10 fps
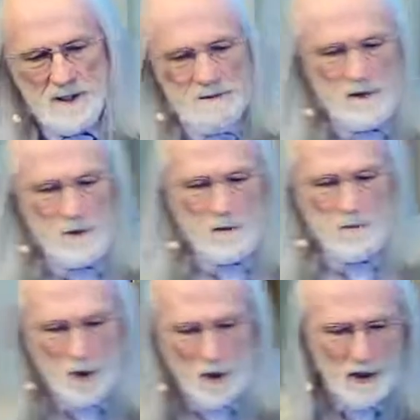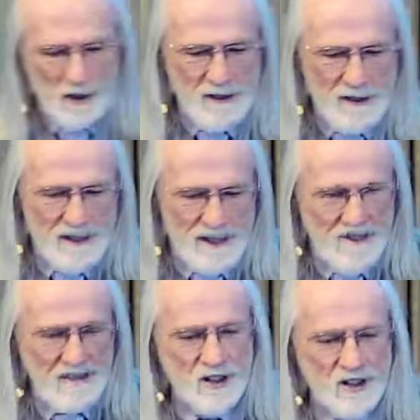been reported
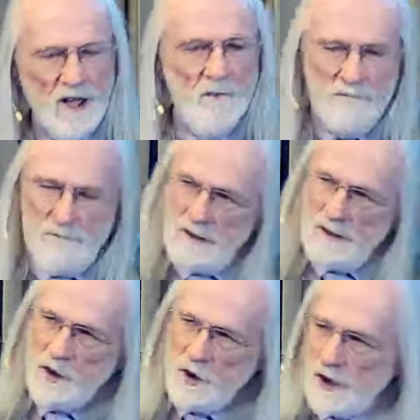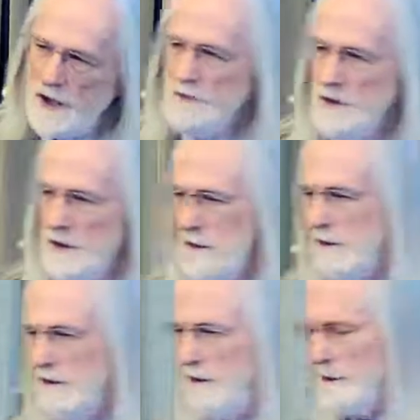in some credible
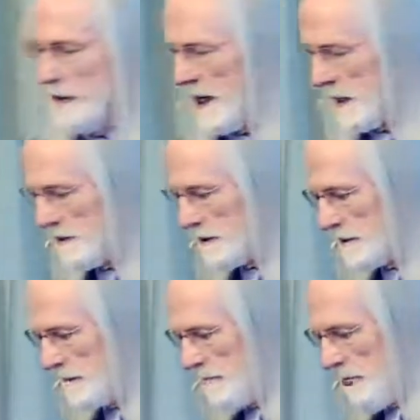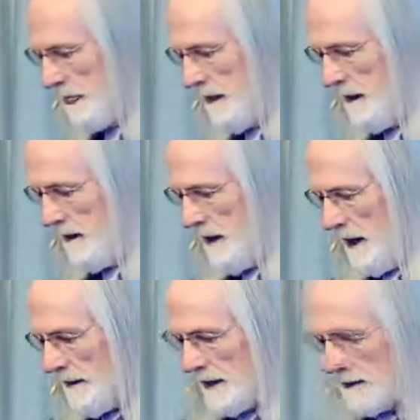news outlets.
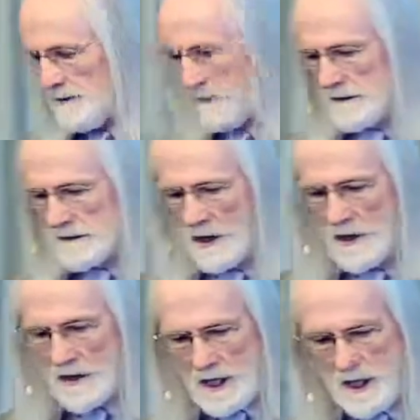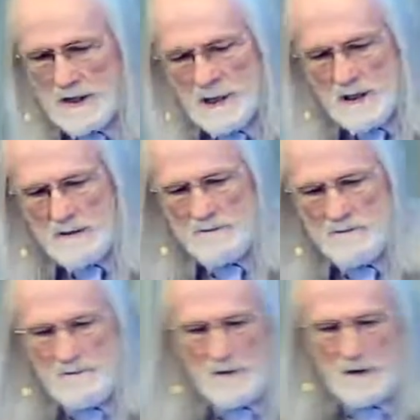And that Carl Icahn
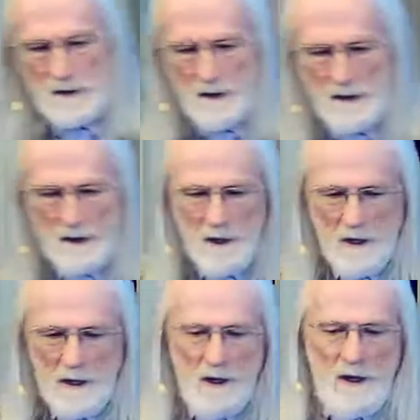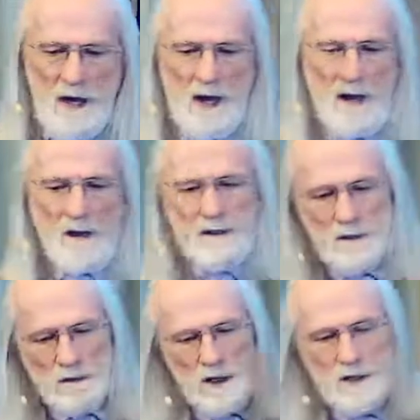had
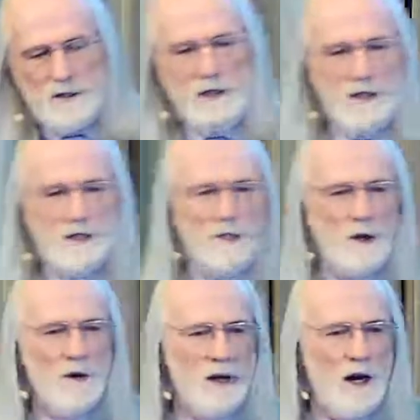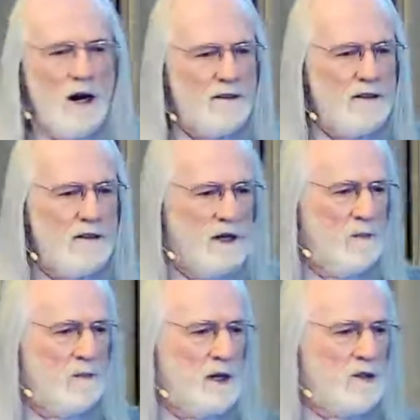recently sold off a
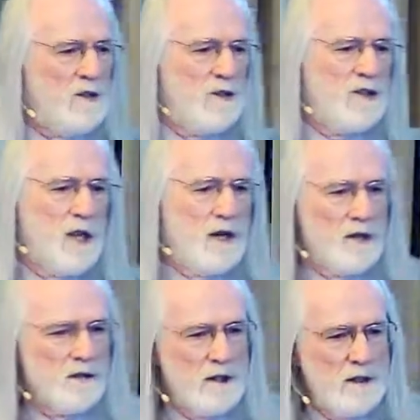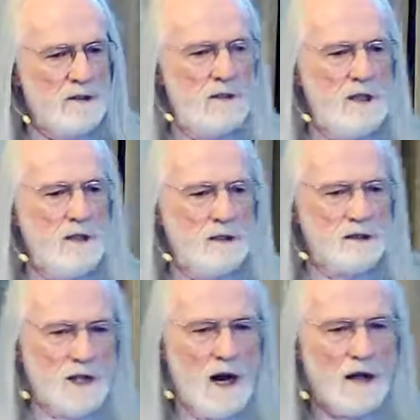bunch of shares in steel
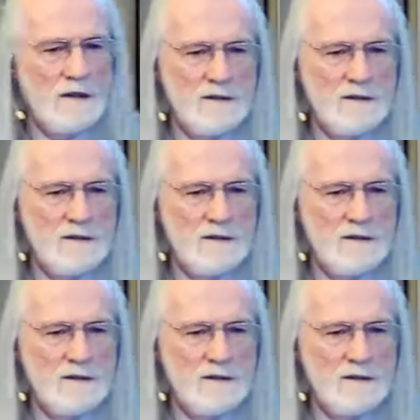stocks.